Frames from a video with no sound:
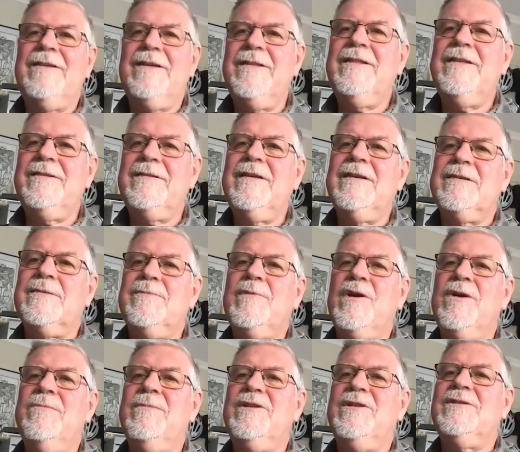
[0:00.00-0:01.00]
did this
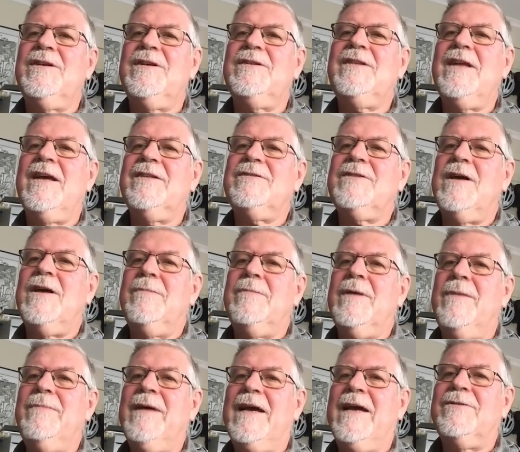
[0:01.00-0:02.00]
experiment just outside
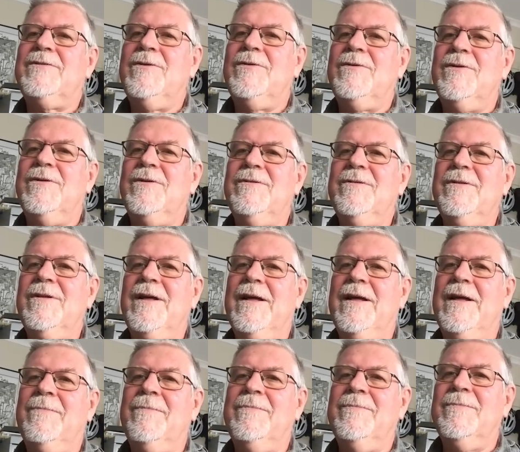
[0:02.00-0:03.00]
my back door.
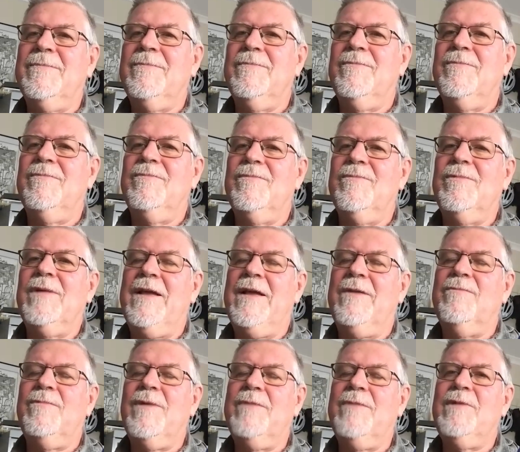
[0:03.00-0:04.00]
And
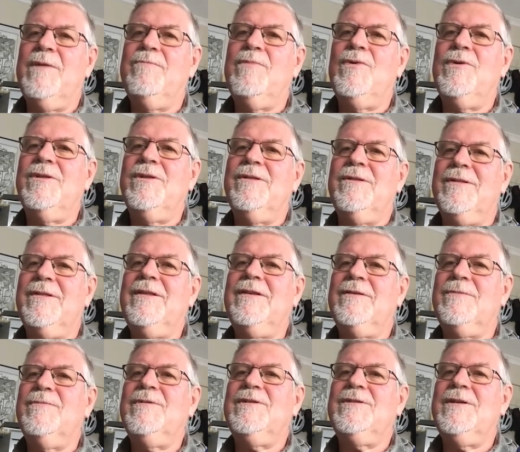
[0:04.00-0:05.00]
when we bought
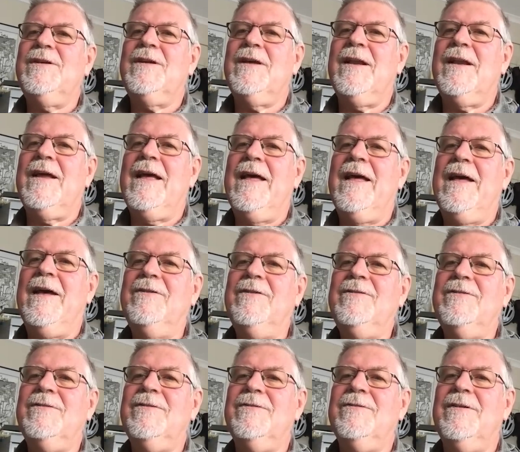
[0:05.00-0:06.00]
this particular
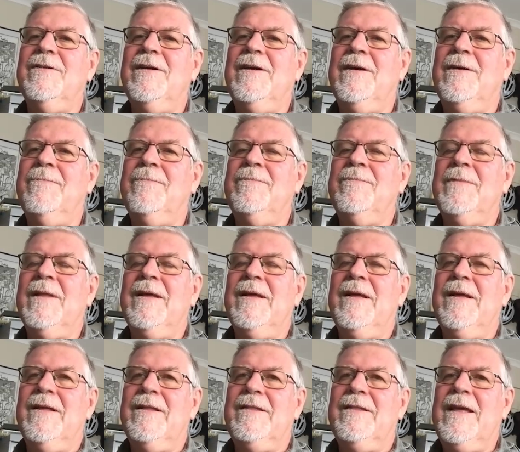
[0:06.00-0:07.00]
house,
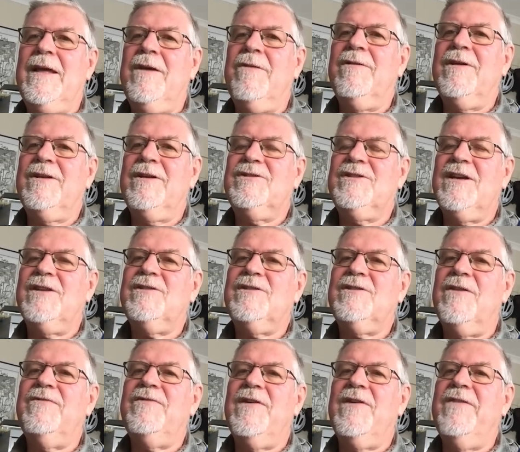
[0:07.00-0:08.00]
the area just
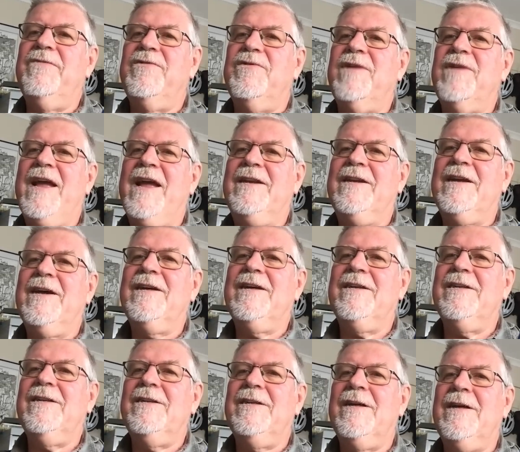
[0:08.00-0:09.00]
off our veranda
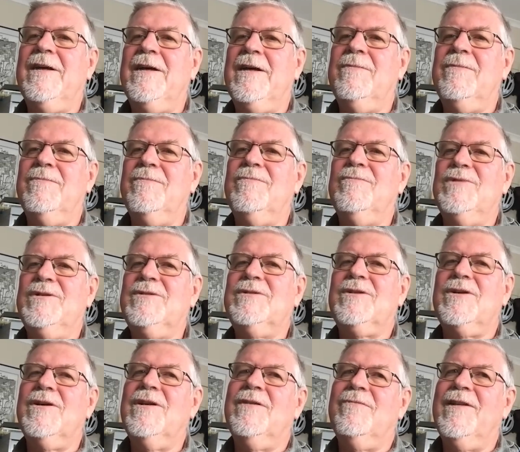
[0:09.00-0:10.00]
was
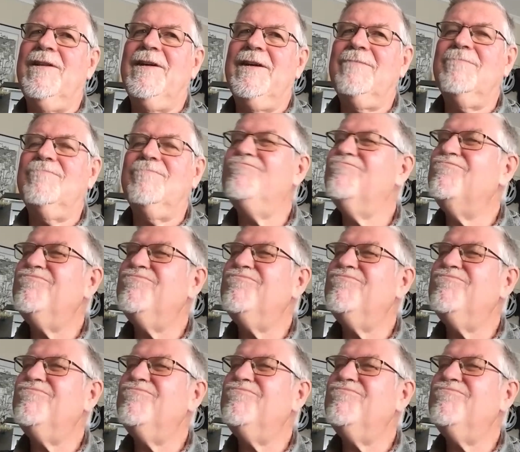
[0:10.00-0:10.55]
kind of like